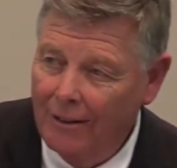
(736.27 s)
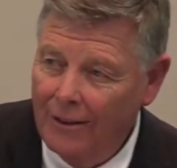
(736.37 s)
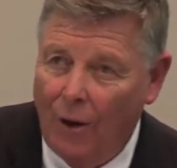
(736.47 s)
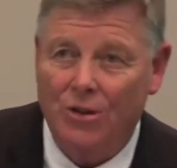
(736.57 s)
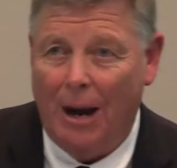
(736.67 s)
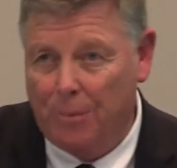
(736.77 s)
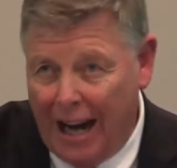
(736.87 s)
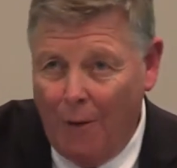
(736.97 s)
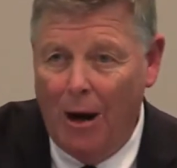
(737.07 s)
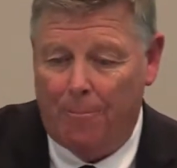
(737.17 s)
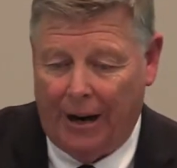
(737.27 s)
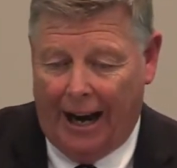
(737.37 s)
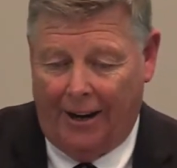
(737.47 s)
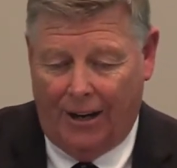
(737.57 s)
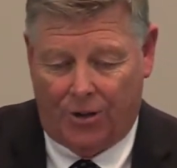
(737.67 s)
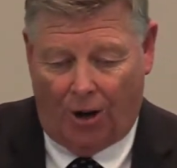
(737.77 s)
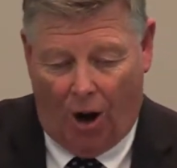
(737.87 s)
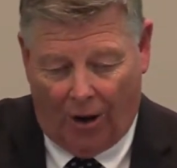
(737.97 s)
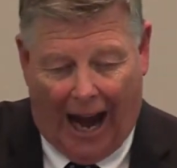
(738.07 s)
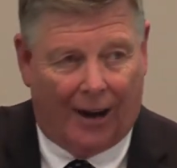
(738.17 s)
No, except ye repent, ye shall
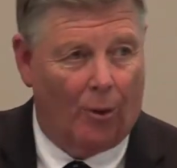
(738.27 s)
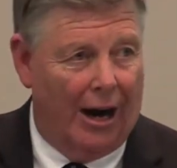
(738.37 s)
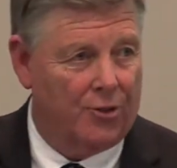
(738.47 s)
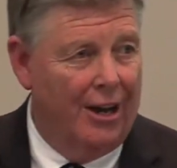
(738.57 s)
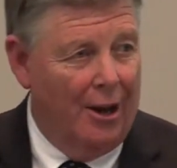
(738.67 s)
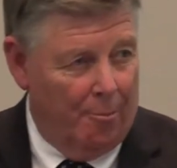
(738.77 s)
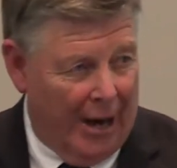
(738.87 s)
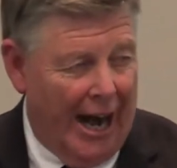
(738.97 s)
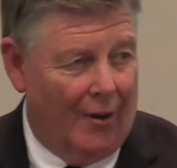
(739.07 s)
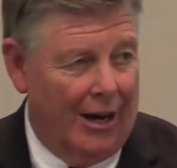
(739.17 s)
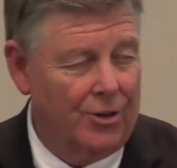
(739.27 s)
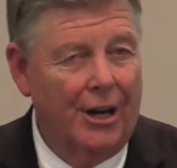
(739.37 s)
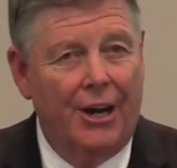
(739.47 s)
all likewise perish.